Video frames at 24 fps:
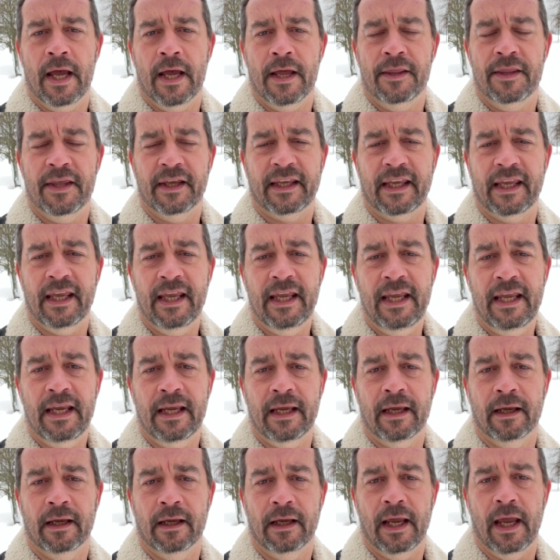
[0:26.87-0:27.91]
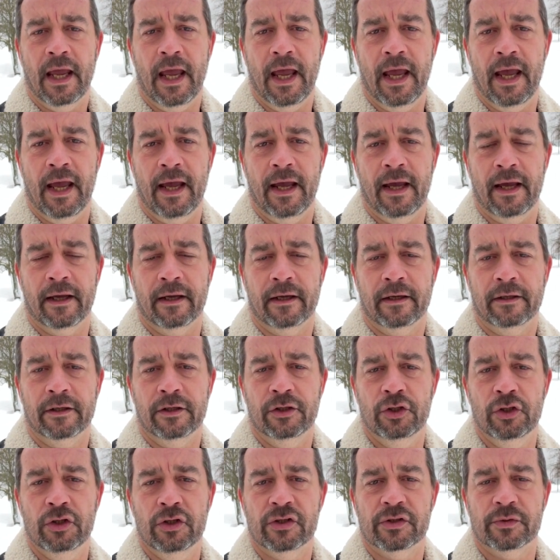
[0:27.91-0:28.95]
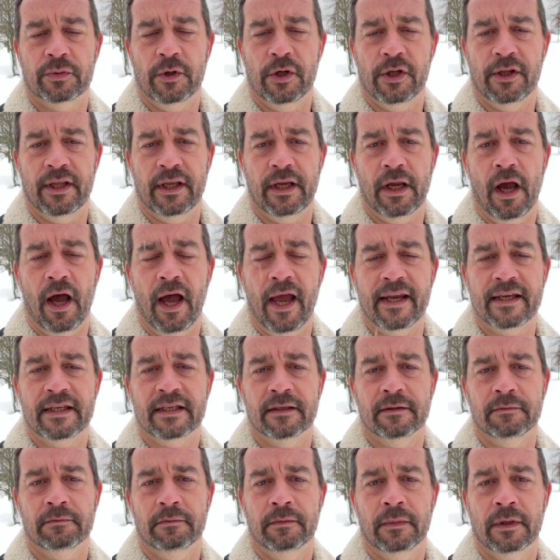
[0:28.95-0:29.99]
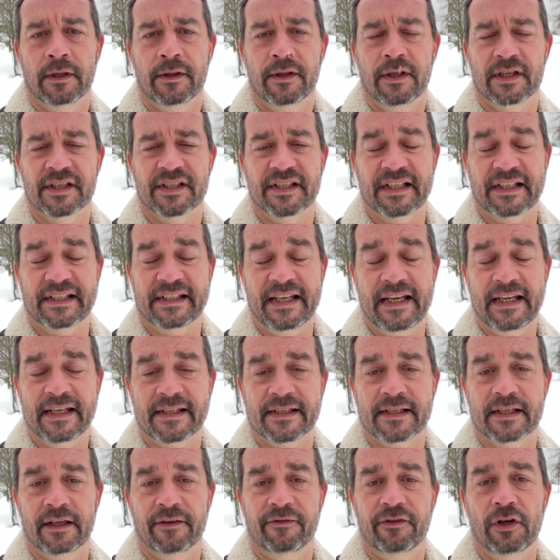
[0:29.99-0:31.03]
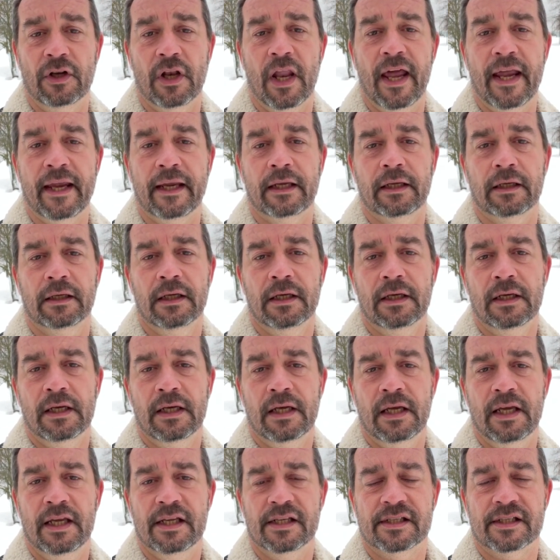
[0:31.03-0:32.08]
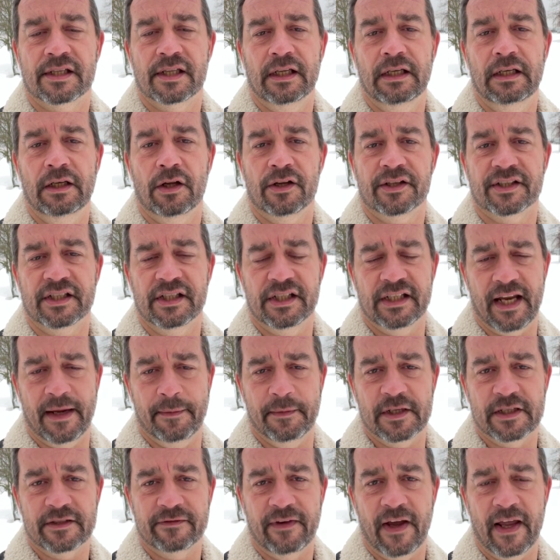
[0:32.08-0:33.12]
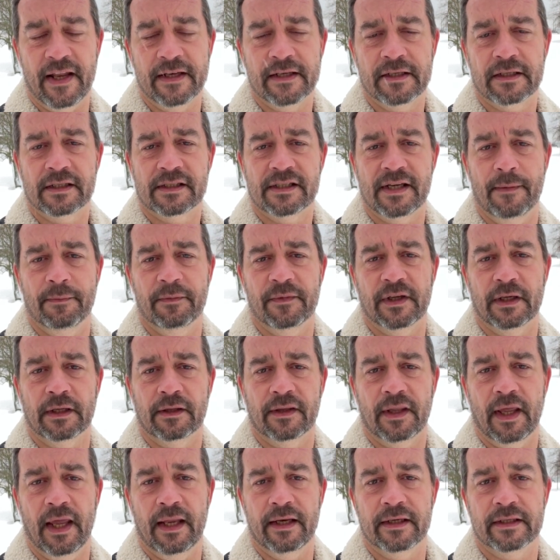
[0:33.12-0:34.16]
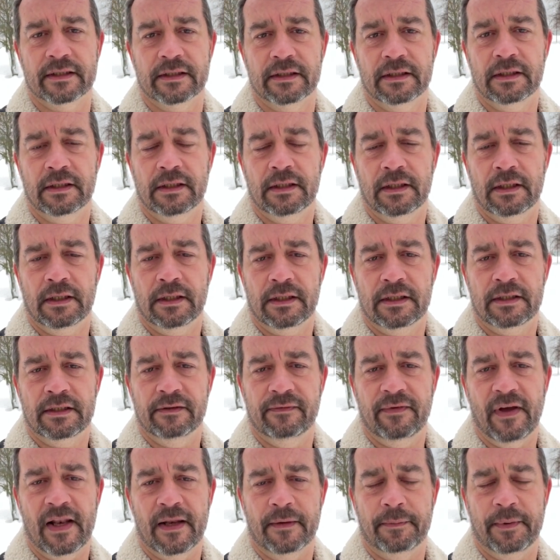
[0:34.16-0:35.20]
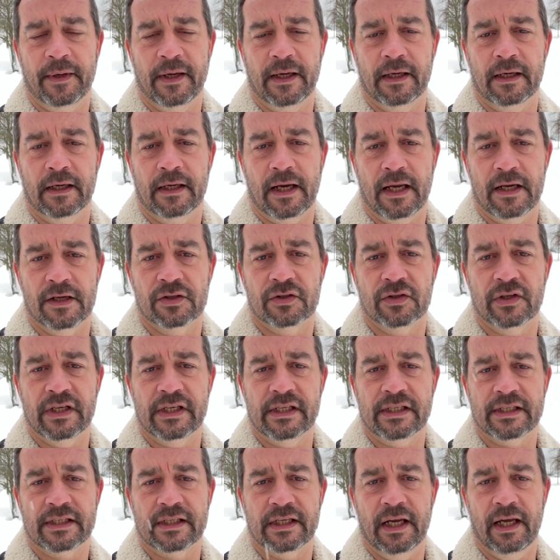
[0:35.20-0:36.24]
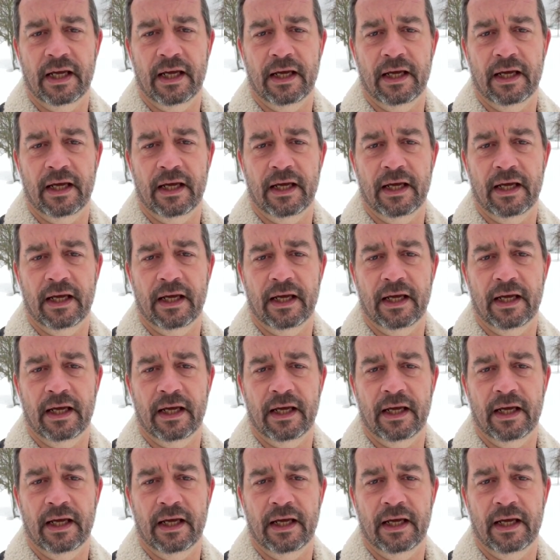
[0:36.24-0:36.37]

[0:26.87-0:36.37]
The key newsworthy item, the success, if you like, is the Loss and Damage Fund, something that developing countries,